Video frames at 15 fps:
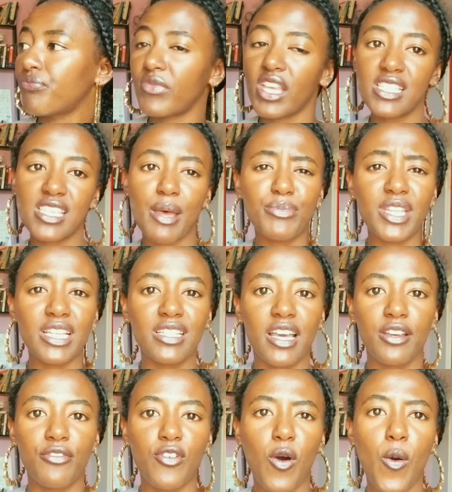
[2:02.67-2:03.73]
something
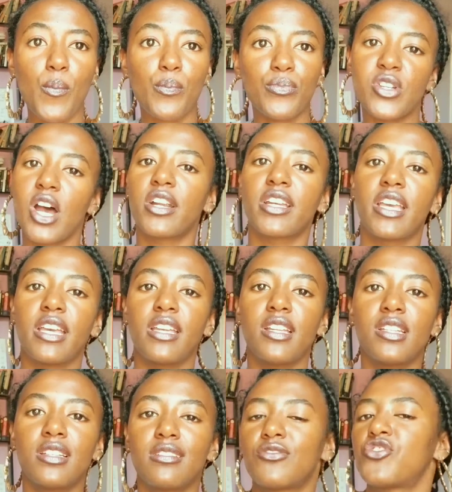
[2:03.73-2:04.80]
like from Target
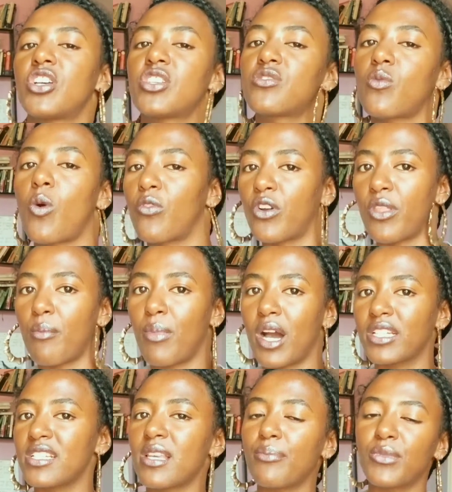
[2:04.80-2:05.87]
just over the
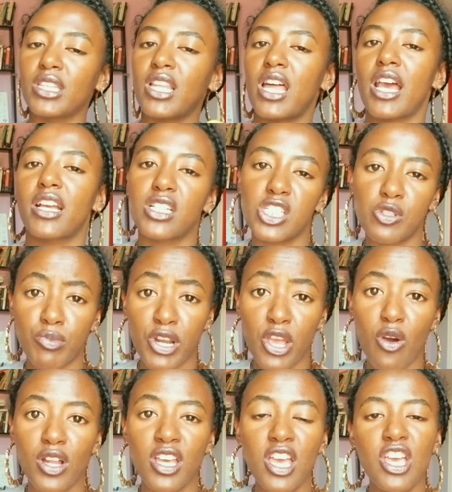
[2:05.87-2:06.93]
body, something that I can spray
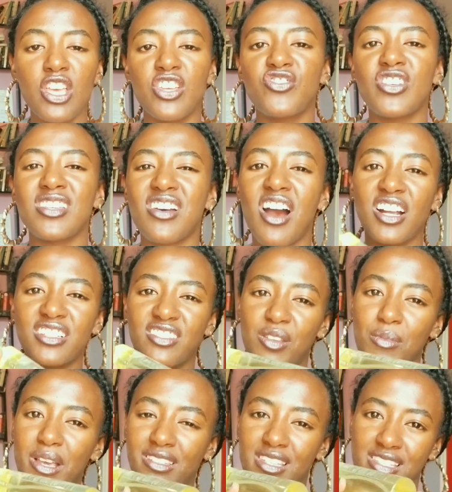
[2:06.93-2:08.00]
on. It's just hard to
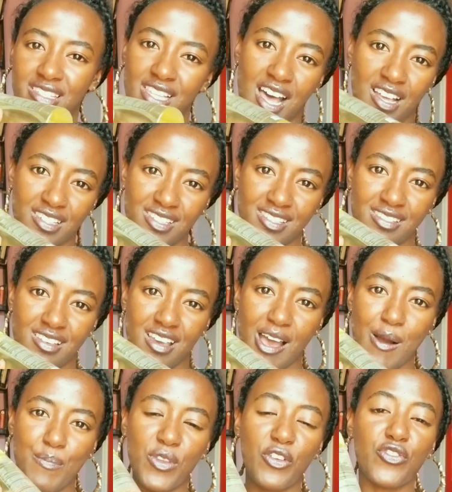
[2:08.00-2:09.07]
make this last
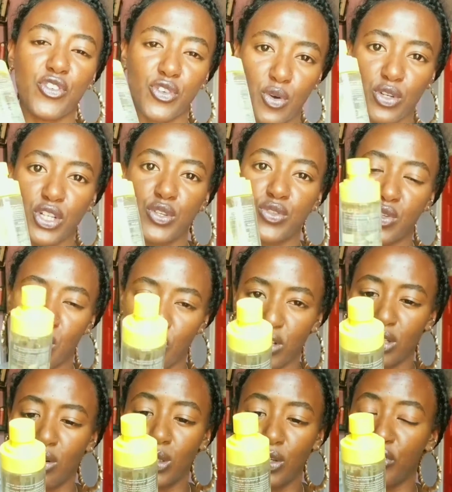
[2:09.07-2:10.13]
if you're going to use it
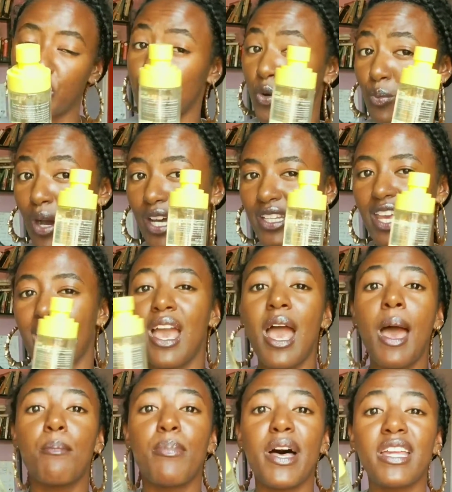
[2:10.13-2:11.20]
all over your body.
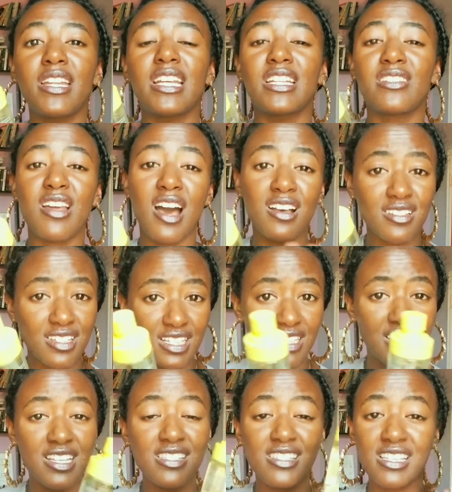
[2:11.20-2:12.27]
But it
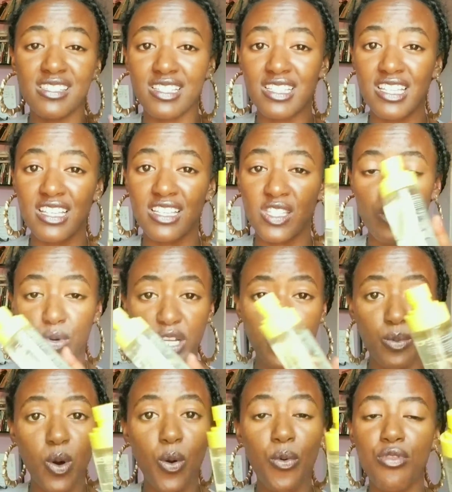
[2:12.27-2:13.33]
is easily
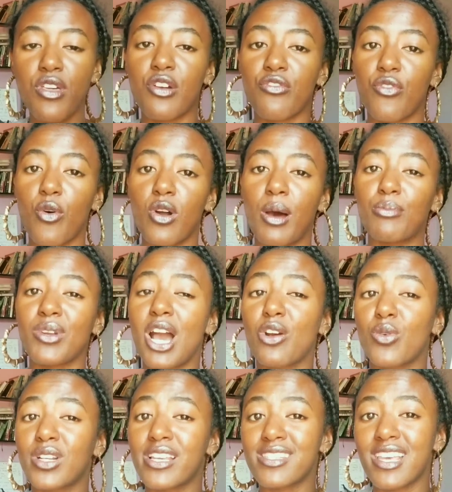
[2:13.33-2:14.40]
spreadable, therefore I'm not
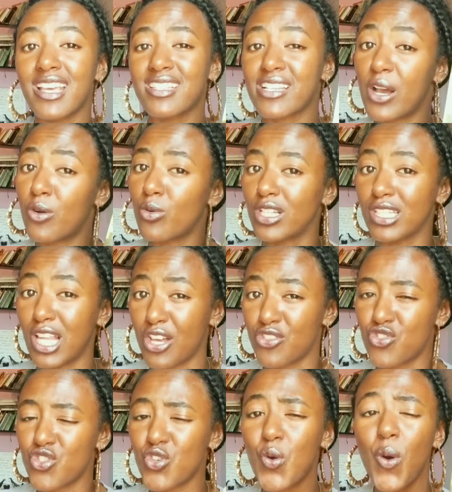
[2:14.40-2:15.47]
going to say it's not going to
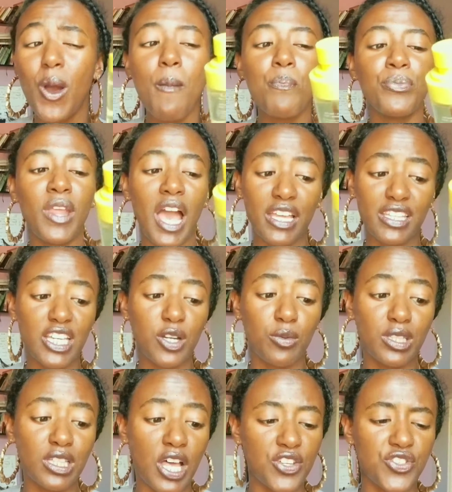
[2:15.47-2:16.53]
last you. I think it will
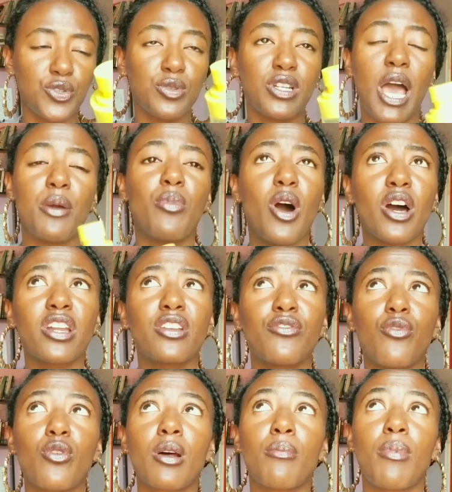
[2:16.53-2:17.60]
last you, and I bought it
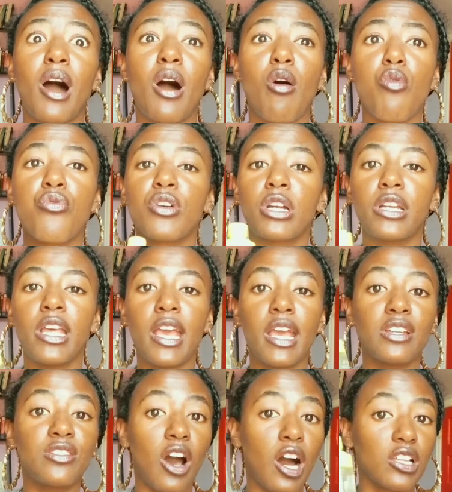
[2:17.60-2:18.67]
for about
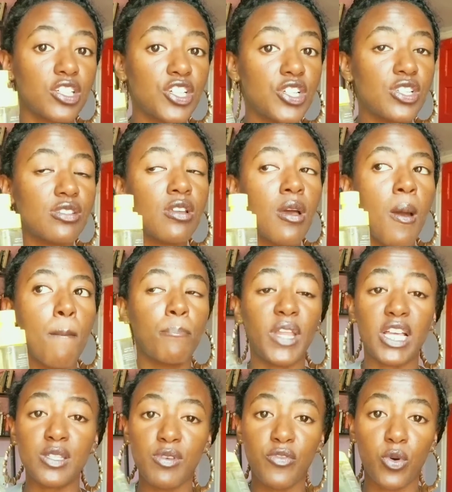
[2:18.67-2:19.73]
$38.
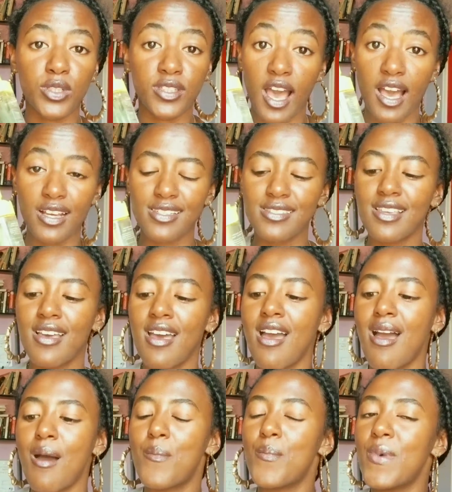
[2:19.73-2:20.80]
That's before tax,
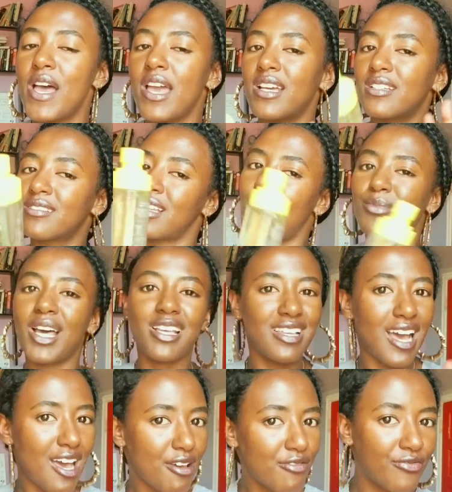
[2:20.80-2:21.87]
and
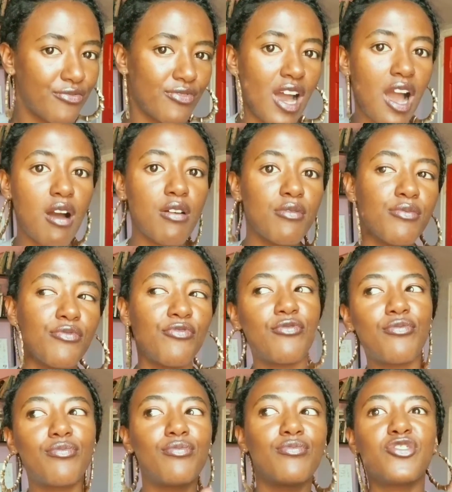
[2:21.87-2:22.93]
I've
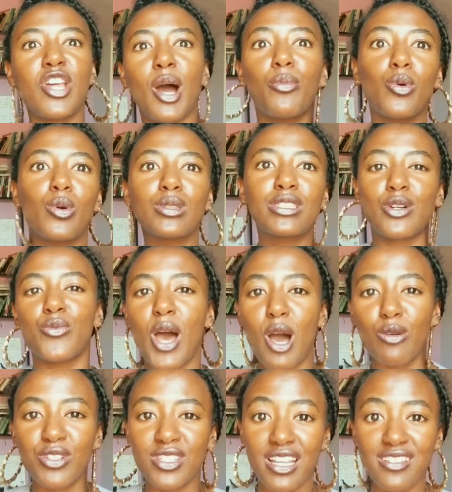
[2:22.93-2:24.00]
doubled
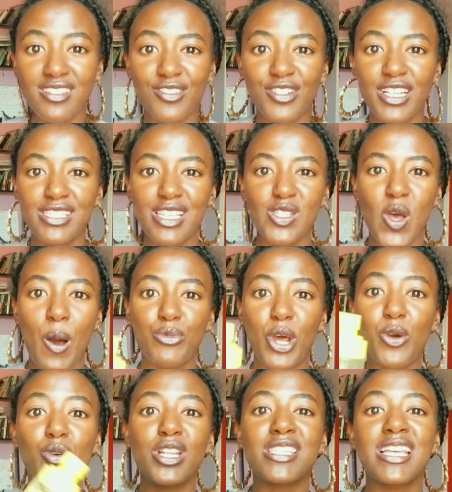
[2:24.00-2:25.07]
around sunscreens, so I'm not
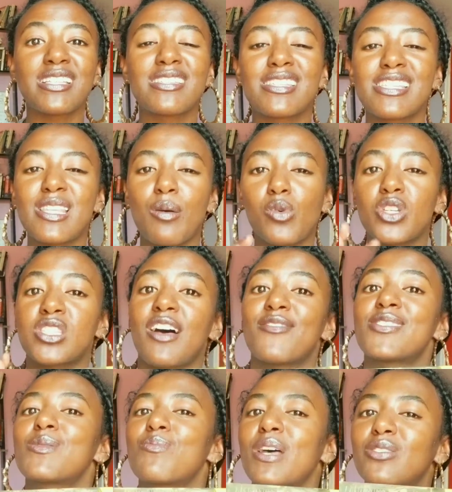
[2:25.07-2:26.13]
going to say this is the most I've
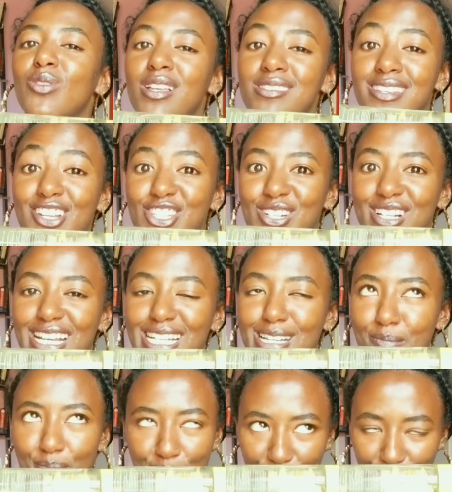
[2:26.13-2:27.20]
spent on sunscreen,
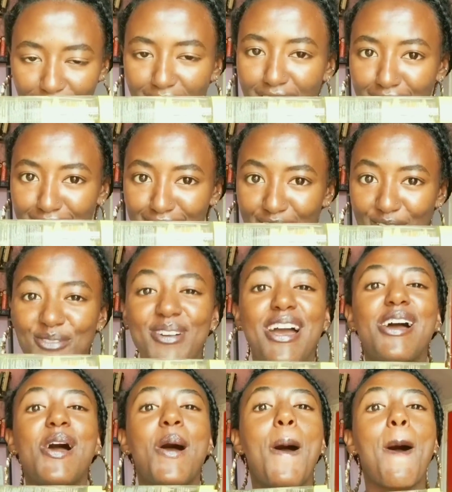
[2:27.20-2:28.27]
I know,
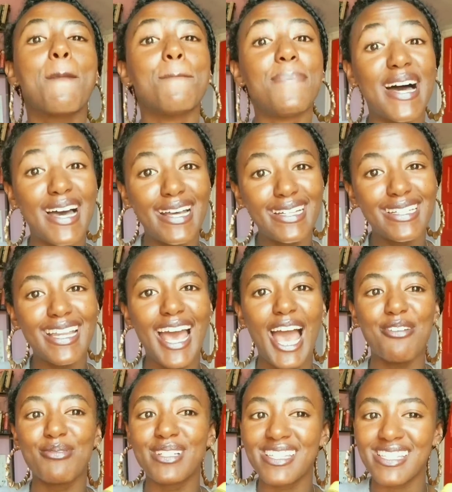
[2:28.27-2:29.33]
but I
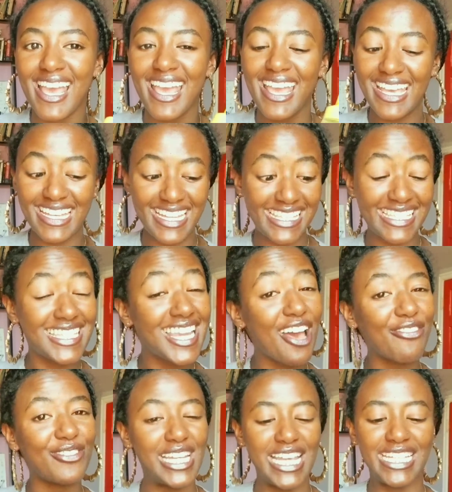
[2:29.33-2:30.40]
would say it is
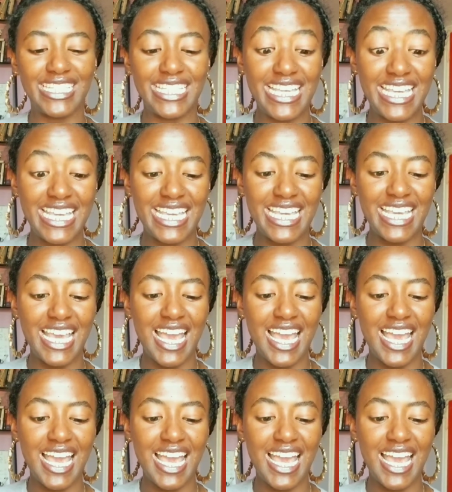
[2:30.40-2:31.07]
definitely.